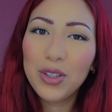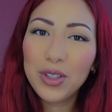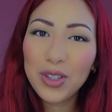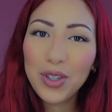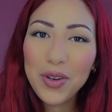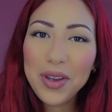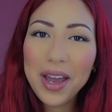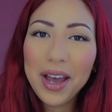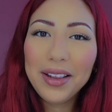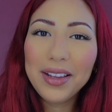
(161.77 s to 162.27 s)

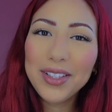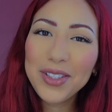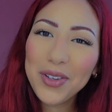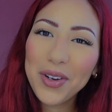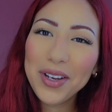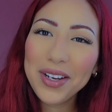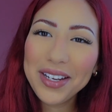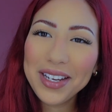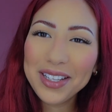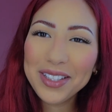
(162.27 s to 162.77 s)
So yeah, let's go
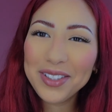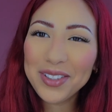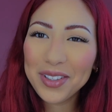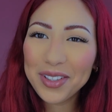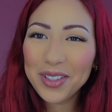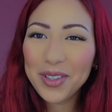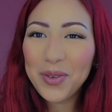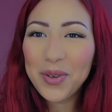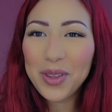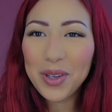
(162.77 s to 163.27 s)
ahead and get
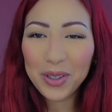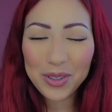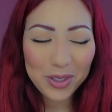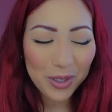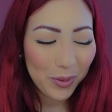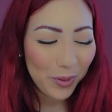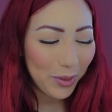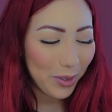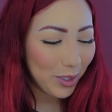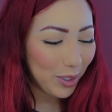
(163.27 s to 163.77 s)
started with
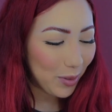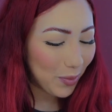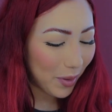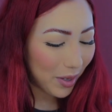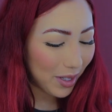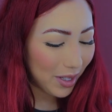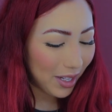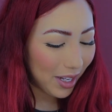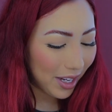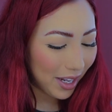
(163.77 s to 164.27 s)
October
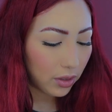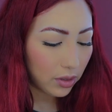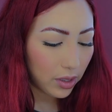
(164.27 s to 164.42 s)
spending.